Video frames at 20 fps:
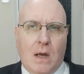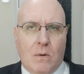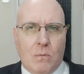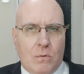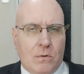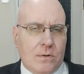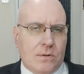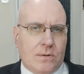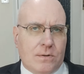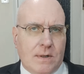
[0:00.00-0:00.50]

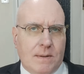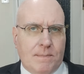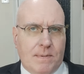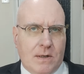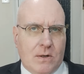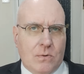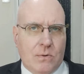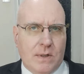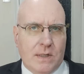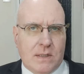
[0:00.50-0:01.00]
Wall Street
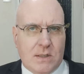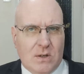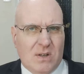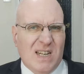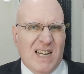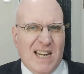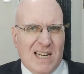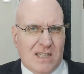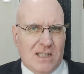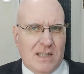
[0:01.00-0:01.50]
Bitcoin is
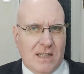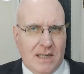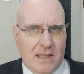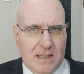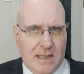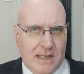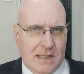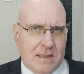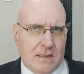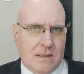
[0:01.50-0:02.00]
not actually
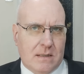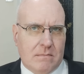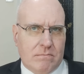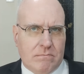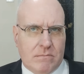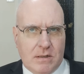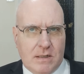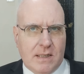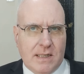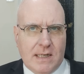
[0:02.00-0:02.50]
linked
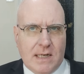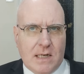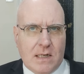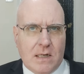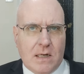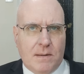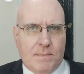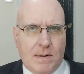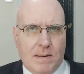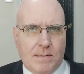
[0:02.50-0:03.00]
to the
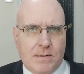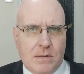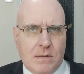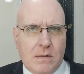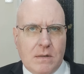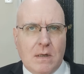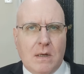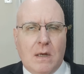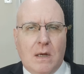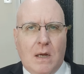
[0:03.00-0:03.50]
AI bubble,
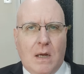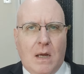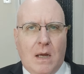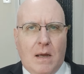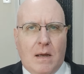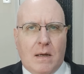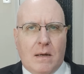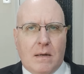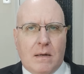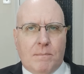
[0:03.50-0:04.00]

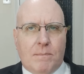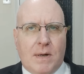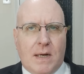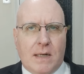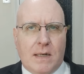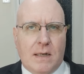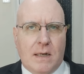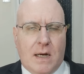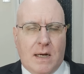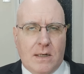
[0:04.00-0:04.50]

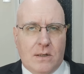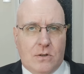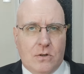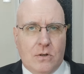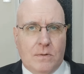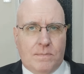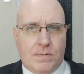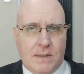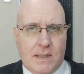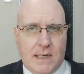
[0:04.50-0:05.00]
but I
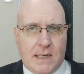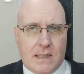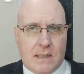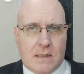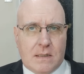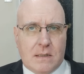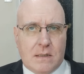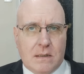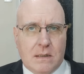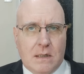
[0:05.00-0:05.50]
do
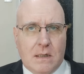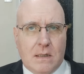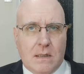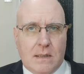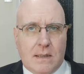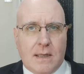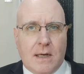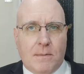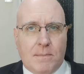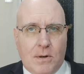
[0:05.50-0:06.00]
predict
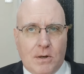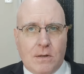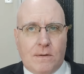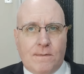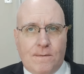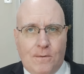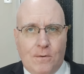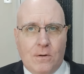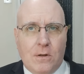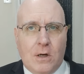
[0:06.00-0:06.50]
they'll both
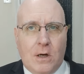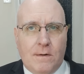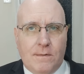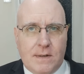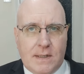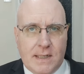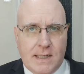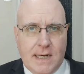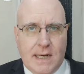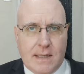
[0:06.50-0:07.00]
fall over
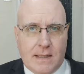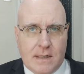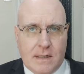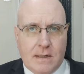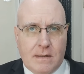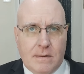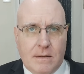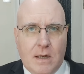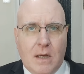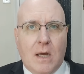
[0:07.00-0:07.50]
together.
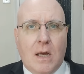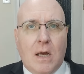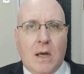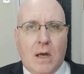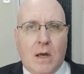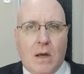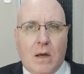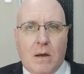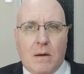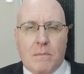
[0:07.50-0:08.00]

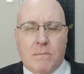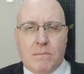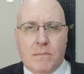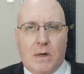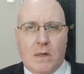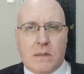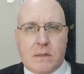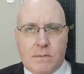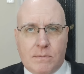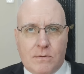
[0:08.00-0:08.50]

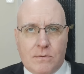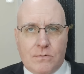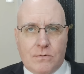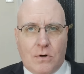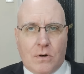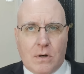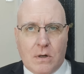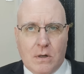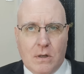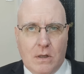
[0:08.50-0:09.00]
Multiple
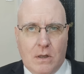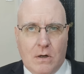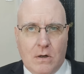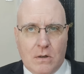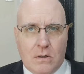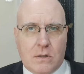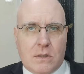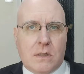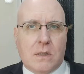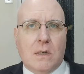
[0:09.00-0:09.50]
rotten
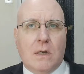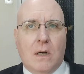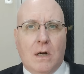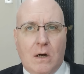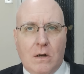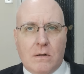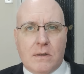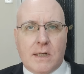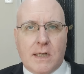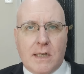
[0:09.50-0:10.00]
logs
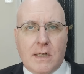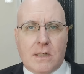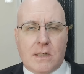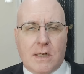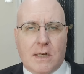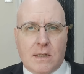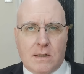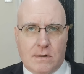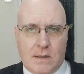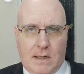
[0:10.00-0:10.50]
holding each
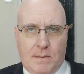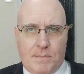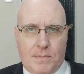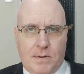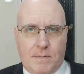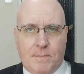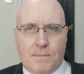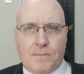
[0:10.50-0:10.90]
other up.